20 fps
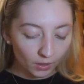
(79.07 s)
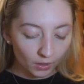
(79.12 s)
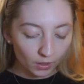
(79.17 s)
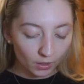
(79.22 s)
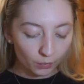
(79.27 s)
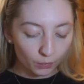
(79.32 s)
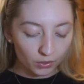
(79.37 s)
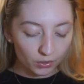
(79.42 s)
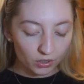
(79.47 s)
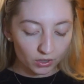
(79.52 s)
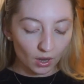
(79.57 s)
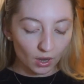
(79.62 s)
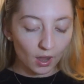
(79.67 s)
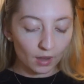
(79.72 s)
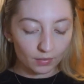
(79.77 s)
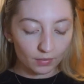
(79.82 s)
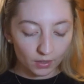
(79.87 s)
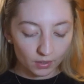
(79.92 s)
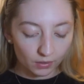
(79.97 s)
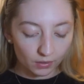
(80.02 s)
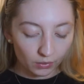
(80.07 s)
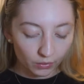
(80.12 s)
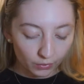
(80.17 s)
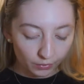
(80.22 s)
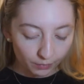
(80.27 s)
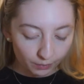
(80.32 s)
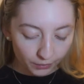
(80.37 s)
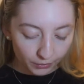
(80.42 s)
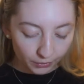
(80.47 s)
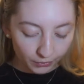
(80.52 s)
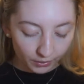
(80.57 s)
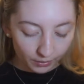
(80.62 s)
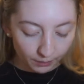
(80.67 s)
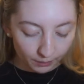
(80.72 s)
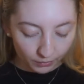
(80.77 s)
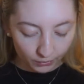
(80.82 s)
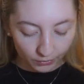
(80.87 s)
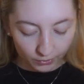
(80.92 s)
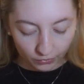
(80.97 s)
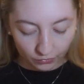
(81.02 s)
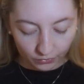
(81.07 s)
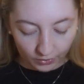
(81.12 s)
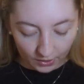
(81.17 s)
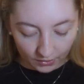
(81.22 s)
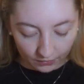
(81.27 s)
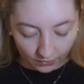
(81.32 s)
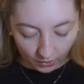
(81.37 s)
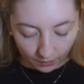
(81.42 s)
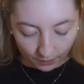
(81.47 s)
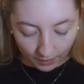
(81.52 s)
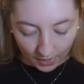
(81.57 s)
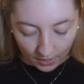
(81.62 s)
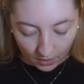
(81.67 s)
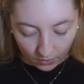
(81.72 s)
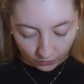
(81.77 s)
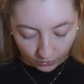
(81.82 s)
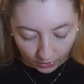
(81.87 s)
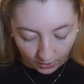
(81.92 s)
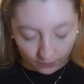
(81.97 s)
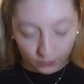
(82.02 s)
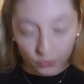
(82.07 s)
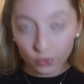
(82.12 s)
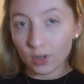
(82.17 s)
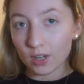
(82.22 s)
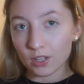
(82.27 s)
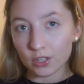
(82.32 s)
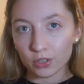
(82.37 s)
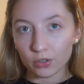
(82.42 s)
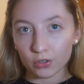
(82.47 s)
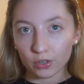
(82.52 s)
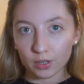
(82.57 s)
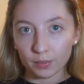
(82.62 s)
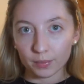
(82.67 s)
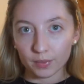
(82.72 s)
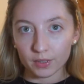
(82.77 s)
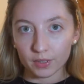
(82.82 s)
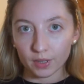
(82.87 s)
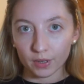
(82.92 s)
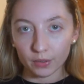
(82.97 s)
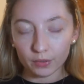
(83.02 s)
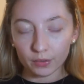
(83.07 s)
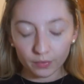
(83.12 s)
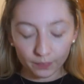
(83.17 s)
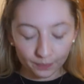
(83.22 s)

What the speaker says: which I've heard a lot of beauty bloggers raving about. I've not actually tried it myself.